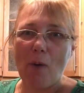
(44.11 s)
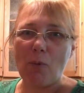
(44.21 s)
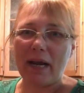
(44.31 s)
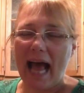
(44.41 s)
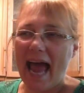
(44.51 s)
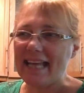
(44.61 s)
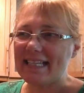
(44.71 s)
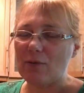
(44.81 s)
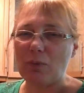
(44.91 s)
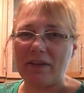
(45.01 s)
What I
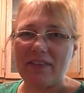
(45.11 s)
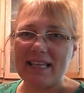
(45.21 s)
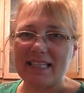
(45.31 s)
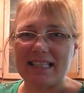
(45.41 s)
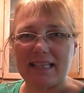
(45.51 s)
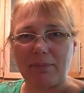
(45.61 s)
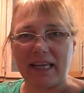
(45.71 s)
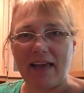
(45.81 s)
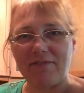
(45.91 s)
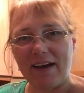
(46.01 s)
did with this, and
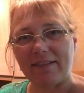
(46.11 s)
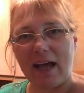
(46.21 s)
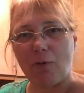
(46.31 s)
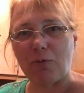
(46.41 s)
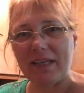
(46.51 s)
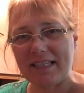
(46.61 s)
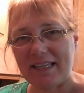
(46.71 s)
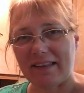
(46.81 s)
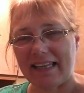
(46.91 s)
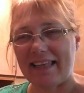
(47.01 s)
something I found out
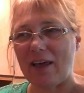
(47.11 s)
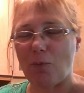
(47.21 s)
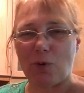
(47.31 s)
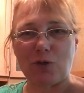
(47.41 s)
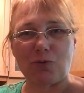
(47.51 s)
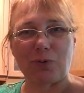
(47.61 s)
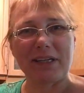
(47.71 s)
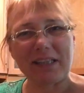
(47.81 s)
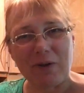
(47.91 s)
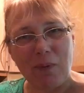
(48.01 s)
recently that works
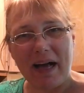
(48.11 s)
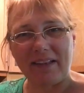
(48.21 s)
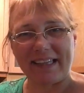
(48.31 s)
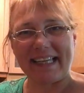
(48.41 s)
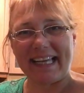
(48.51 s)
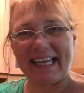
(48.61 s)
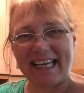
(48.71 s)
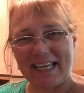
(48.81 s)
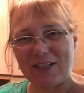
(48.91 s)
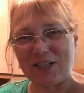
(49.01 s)
really well in a
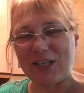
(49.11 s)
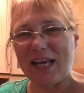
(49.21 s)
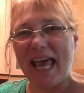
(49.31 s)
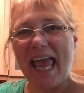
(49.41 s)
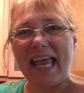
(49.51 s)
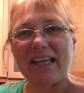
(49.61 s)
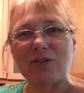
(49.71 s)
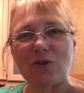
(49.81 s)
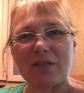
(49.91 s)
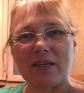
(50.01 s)
quiche,
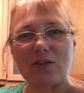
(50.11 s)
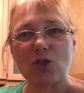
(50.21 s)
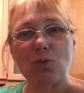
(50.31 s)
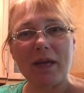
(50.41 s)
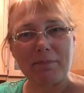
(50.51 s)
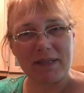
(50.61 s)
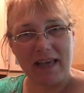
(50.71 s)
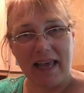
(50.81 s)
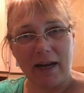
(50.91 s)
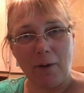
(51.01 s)
is using sweet
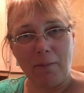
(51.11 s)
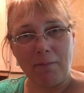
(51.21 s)
potato.